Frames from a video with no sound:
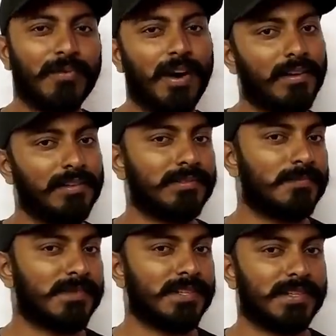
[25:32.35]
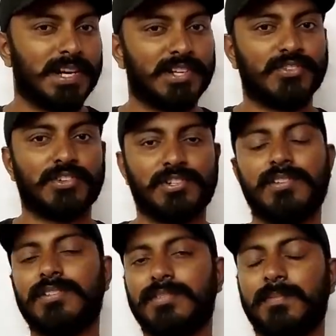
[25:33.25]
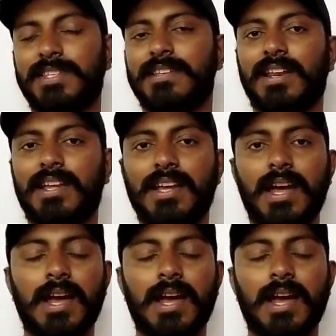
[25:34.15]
algorithms and data structures, basically.